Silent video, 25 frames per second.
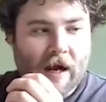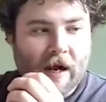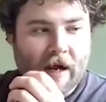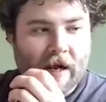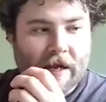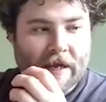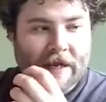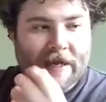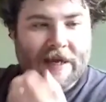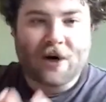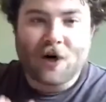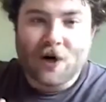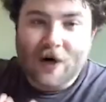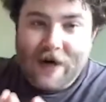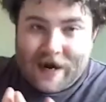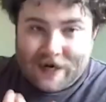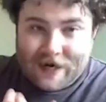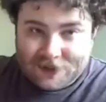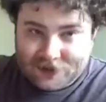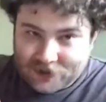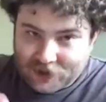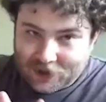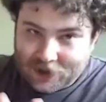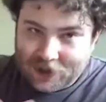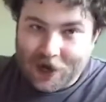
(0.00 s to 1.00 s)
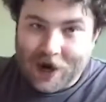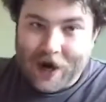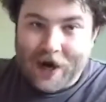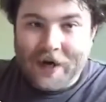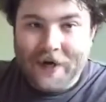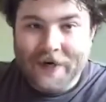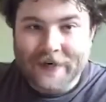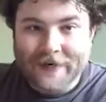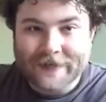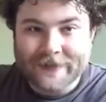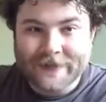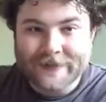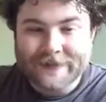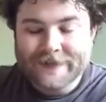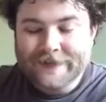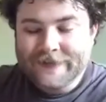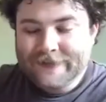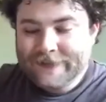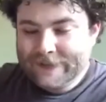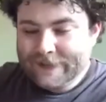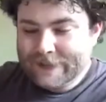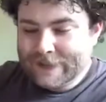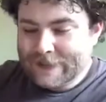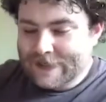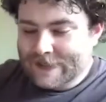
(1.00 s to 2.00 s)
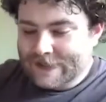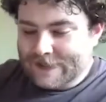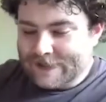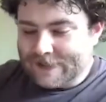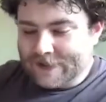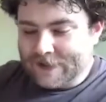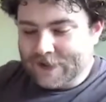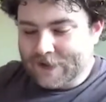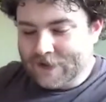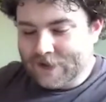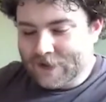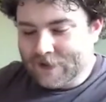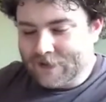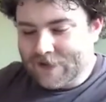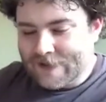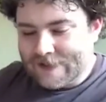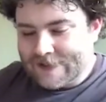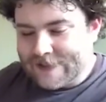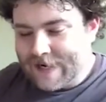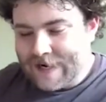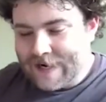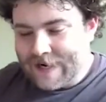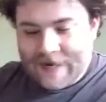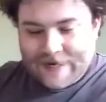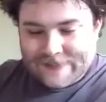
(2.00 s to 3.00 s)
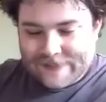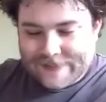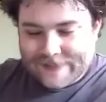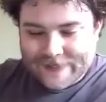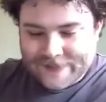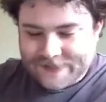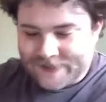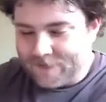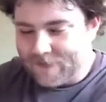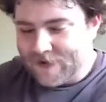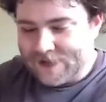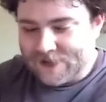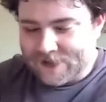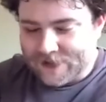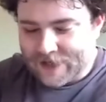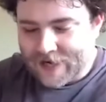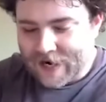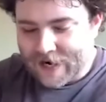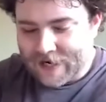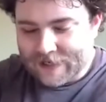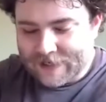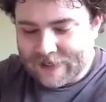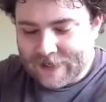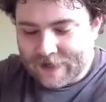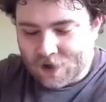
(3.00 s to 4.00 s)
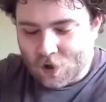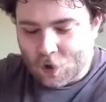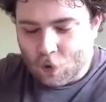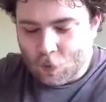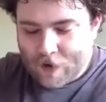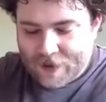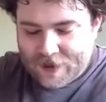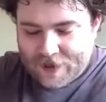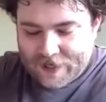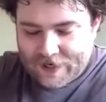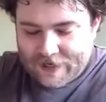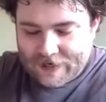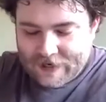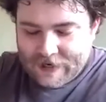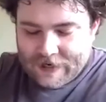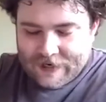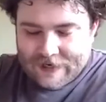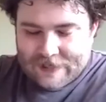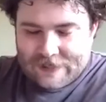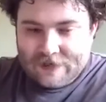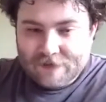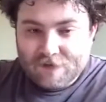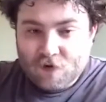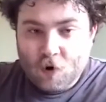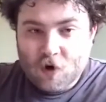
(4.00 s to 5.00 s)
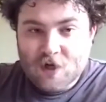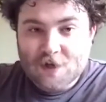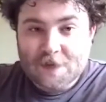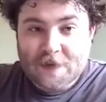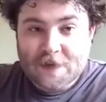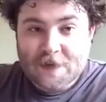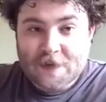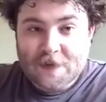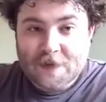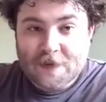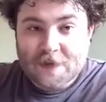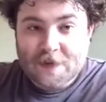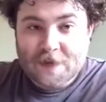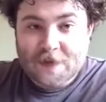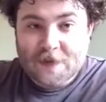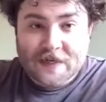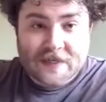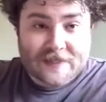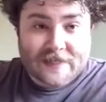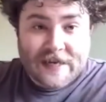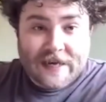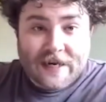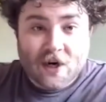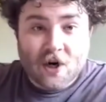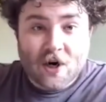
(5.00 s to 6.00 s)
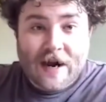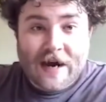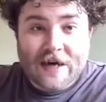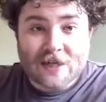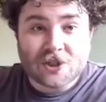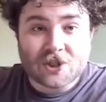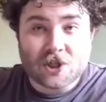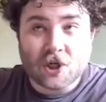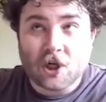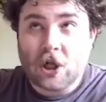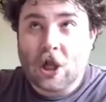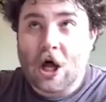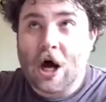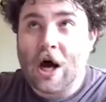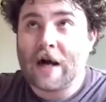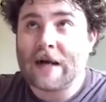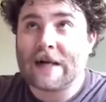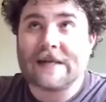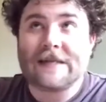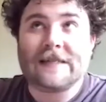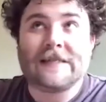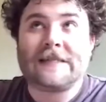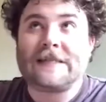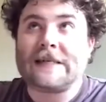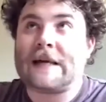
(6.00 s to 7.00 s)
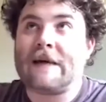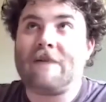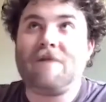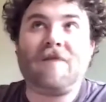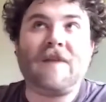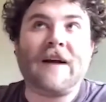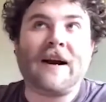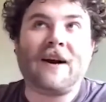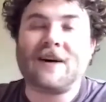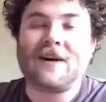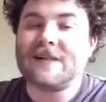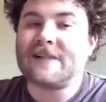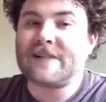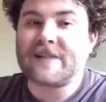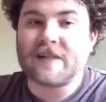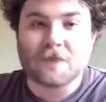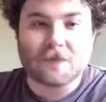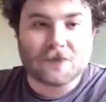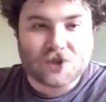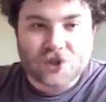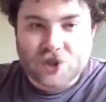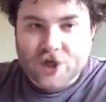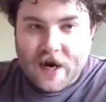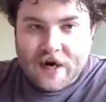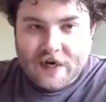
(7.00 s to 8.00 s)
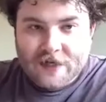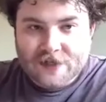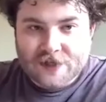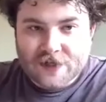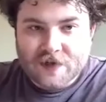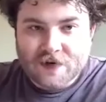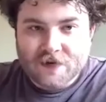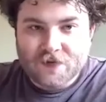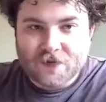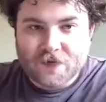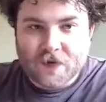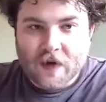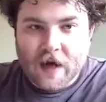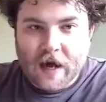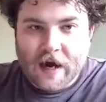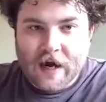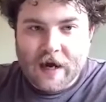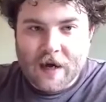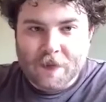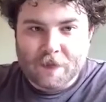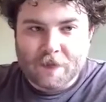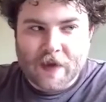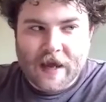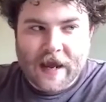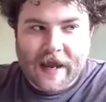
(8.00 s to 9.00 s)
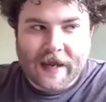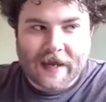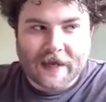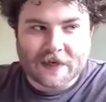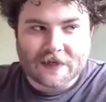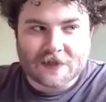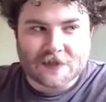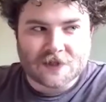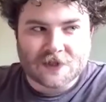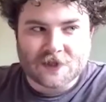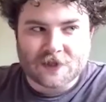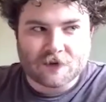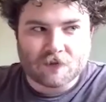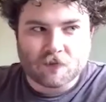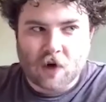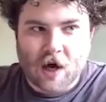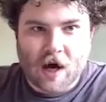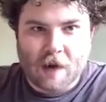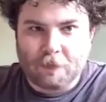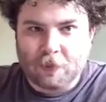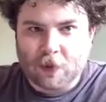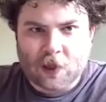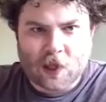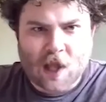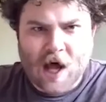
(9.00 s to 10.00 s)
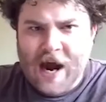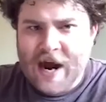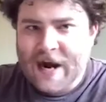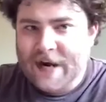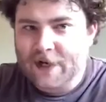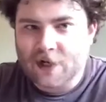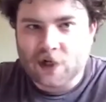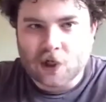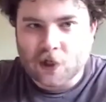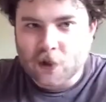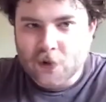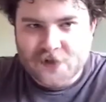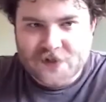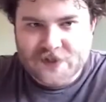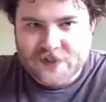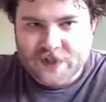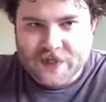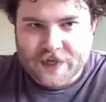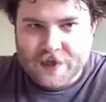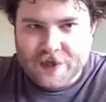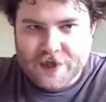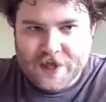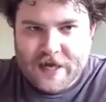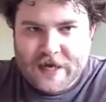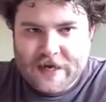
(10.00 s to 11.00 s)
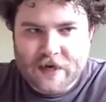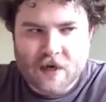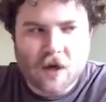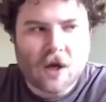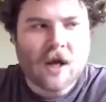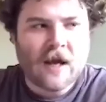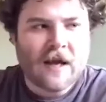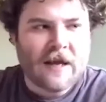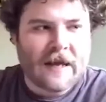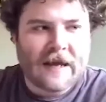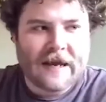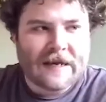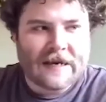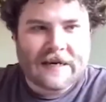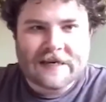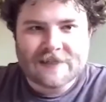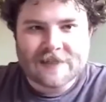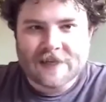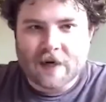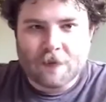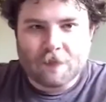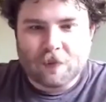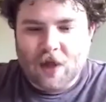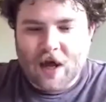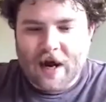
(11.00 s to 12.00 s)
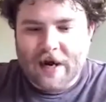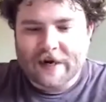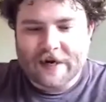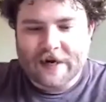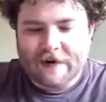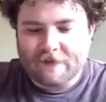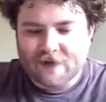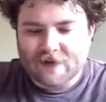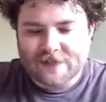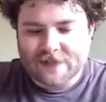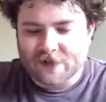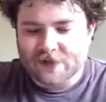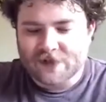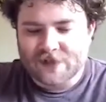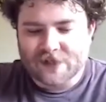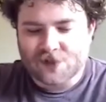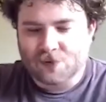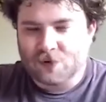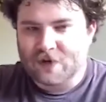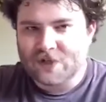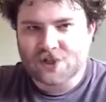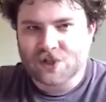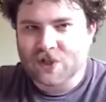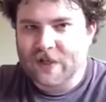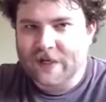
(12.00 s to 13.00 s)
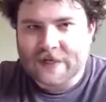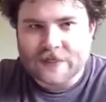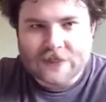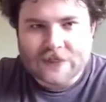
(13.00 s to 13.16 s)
international law. So the reason I hesitate so much and kind of giggle with it is, of course, because international law is a very subjective and applied loosely thing. It isn't applied in every single situation like it